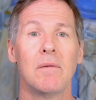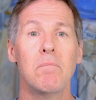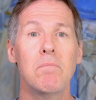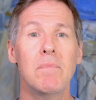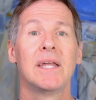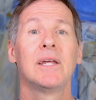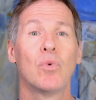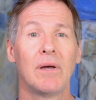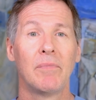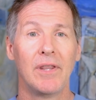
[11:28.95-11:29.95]
Many
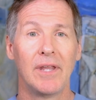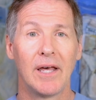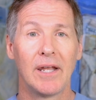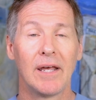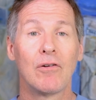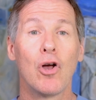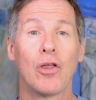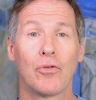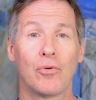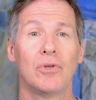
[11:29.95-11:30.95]
women then have gone
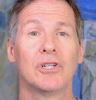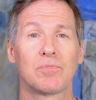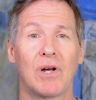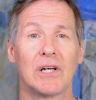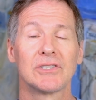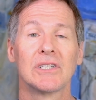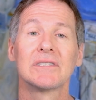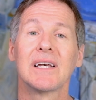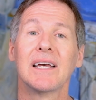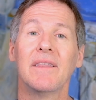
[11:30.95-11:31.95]
through this
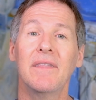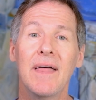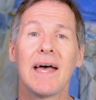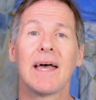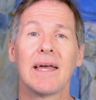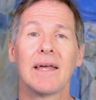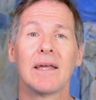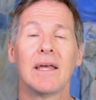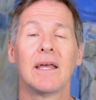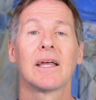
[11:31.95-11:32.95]
process. They
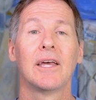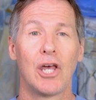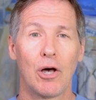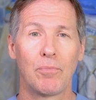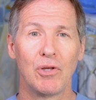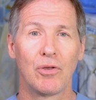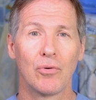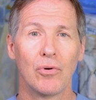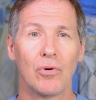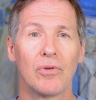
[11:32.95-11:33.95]
can help you
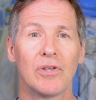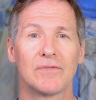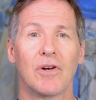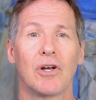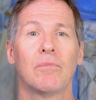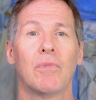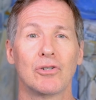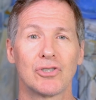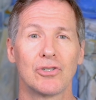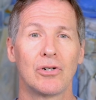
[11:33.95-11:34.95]
through this very
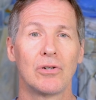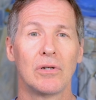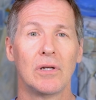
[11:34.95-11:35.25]
emotional,